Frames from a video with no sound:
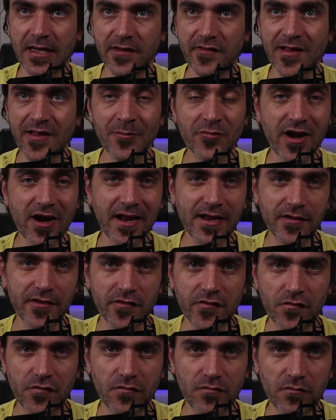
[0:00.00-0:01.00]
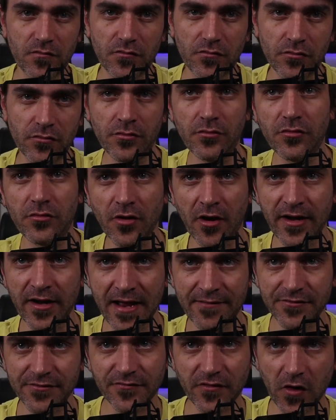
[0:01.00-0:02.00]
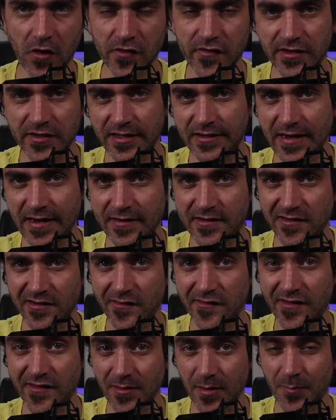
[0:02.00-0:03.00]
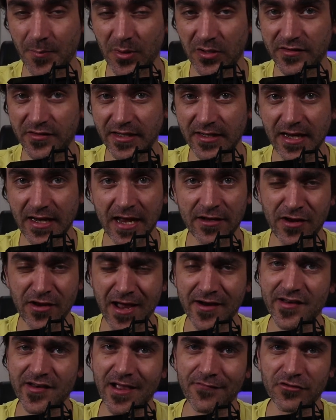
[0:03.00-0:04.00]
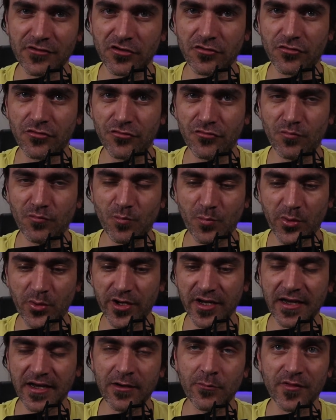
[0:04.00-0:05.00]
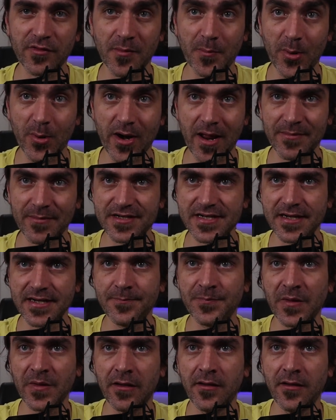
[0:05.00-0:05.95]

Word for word: Some trackers don't have the velocity data built in, and you actually have to put it in with a parameter.